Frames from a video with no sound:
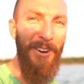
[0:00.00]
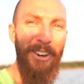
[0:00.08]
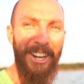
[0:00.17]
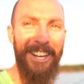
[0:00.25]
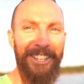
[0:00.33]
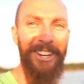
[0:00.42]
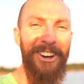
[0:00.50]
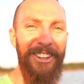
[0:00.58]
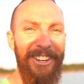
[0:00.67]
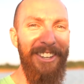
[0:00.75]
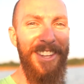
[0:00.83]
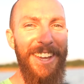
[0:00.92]
we're going to call
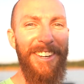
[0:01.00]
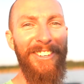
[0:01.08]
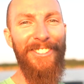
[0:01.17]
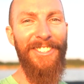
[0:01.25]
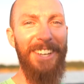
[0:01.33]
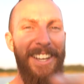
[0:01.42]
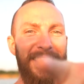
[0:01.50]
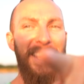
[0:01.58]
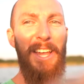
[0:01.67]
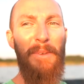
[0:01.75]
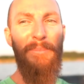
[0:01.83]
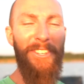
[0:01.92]
it on that note, you guys.
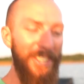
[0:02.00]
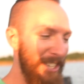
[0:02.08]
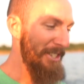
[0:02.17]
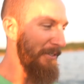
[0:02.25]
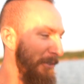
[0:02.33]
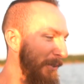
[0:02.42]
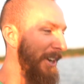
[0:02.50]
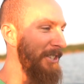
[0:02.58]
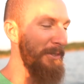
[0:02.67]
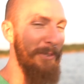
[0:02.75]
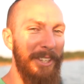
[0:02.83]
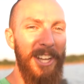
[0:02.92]
Appreciate y'all for
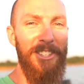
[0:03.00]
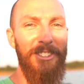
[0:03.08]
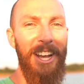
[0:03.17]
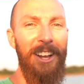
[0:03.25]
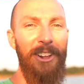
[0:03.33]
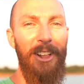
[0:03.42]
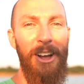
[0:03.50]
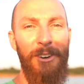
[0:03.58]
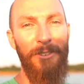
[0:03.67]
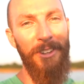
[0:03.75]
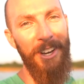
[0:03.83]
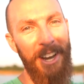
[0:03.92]
watching. We'll catch you all
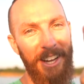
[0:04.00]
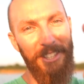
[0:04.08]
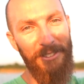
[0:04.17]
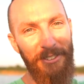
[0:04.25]
on the next